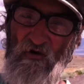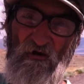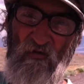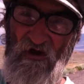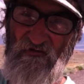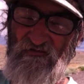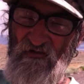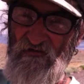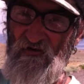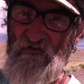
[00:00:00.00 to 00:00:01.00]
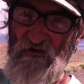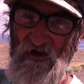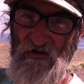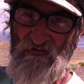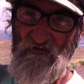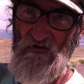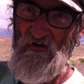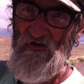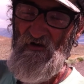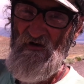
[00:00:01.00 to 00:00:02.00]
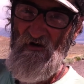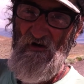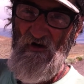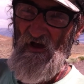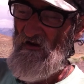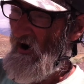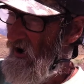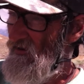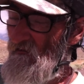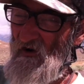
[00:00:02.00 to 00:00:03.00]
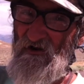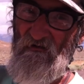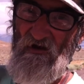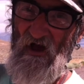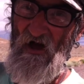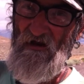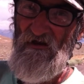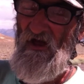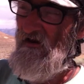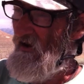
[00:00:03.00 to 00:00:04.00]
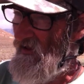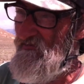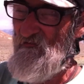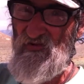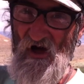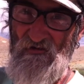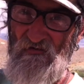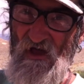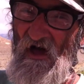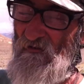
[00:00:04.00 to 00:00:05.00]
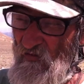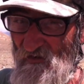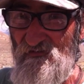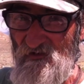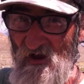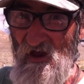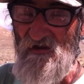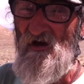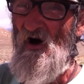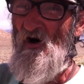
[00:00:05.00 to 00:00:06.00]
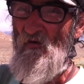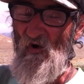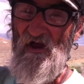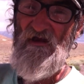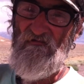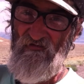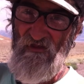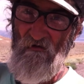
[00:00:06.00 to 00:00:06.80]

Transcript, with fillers: We wasted two days and all the money we had and all the supplies we had, once again, waiting for